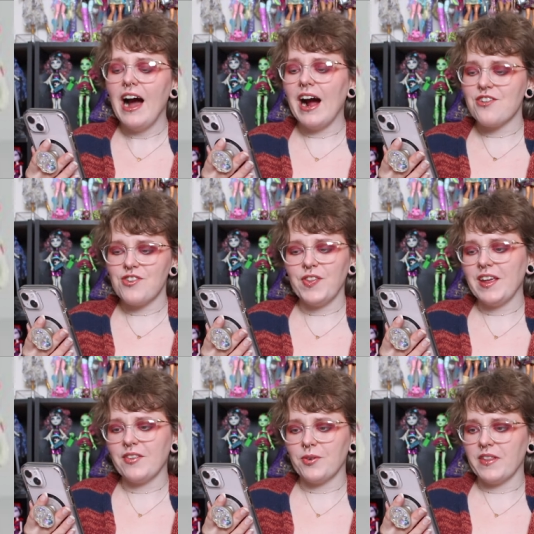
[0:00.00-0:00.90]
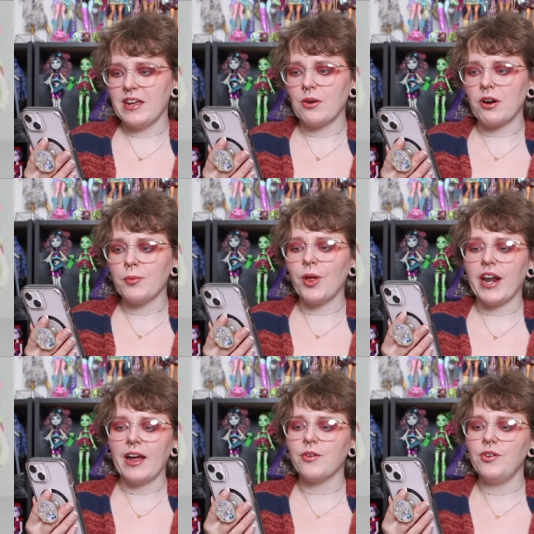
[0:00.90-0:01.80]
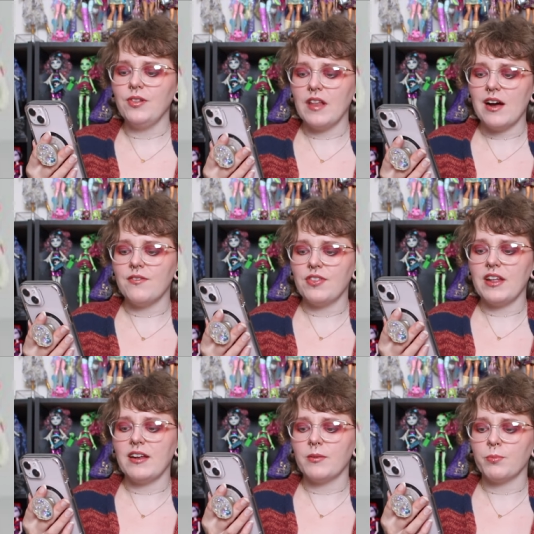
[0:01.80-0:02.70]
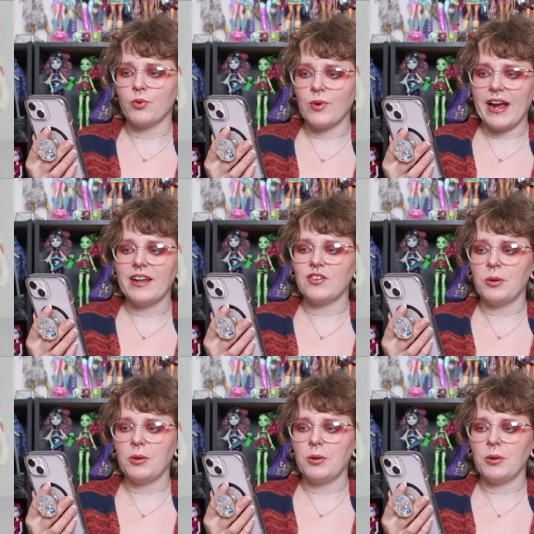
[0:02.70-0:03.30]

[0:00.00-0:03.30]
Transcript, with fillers: I just think it's really adorable and I also love the bright,